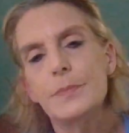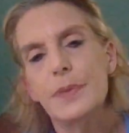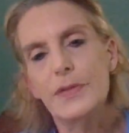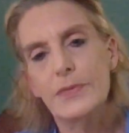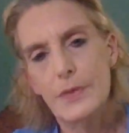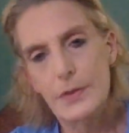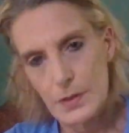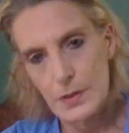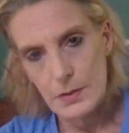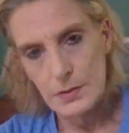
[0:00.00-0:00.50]
be
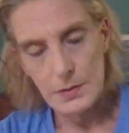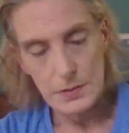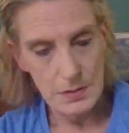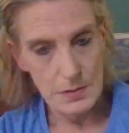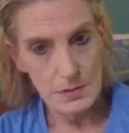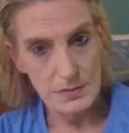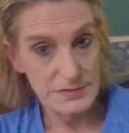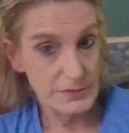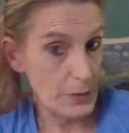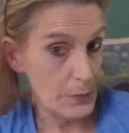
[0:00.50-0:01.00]
there.
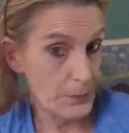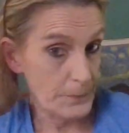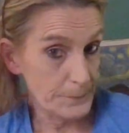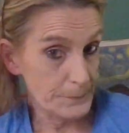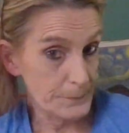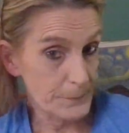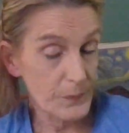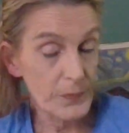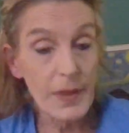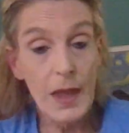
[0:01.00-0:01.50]
So,
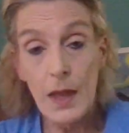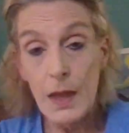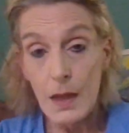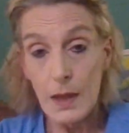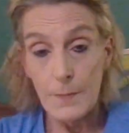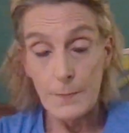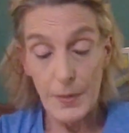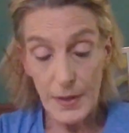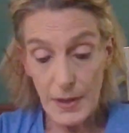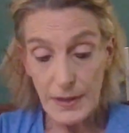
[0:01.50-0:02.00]

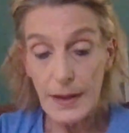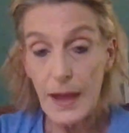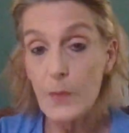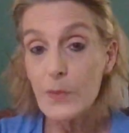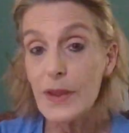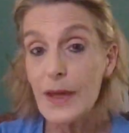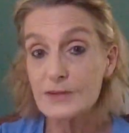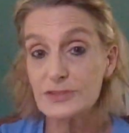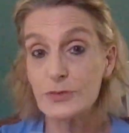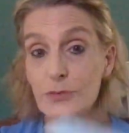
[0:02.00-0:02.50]
but I
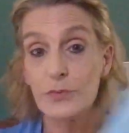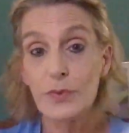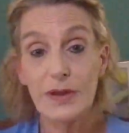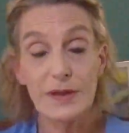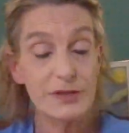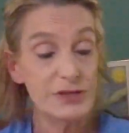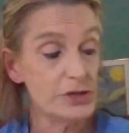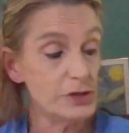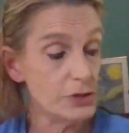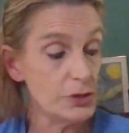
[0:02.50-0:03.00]
would like to
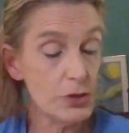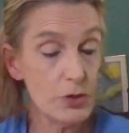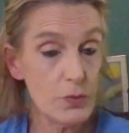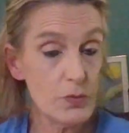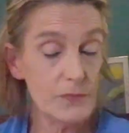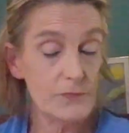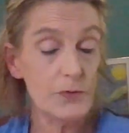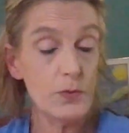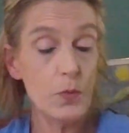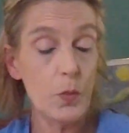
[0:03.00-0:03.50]
read to you
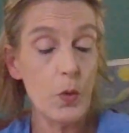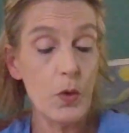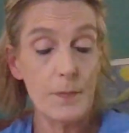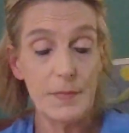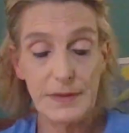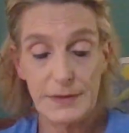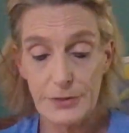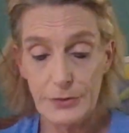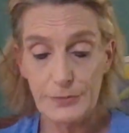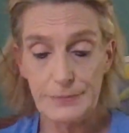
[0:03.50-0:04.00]
if you want
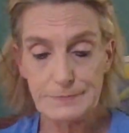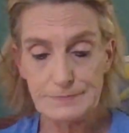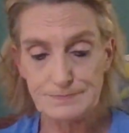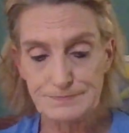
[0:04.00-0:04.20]
me to.